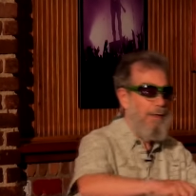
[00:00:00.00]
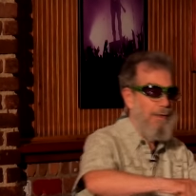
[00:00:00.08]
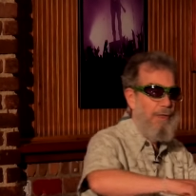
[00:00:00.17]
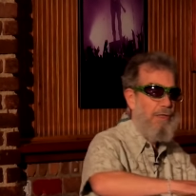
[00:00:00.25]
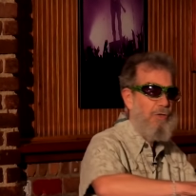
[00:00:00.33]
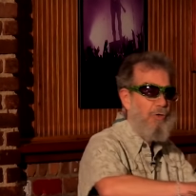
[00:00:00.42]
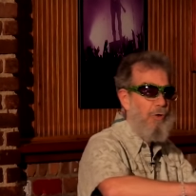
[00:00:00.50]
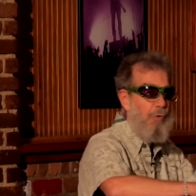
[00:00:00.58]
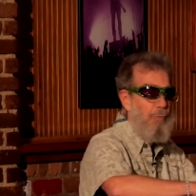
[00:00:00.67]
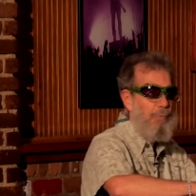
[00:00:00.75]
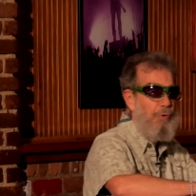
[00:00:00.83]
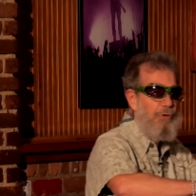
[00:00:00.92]
And then you
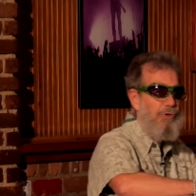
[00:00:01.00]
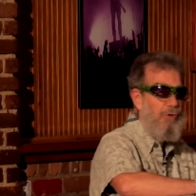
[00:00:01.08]
go and put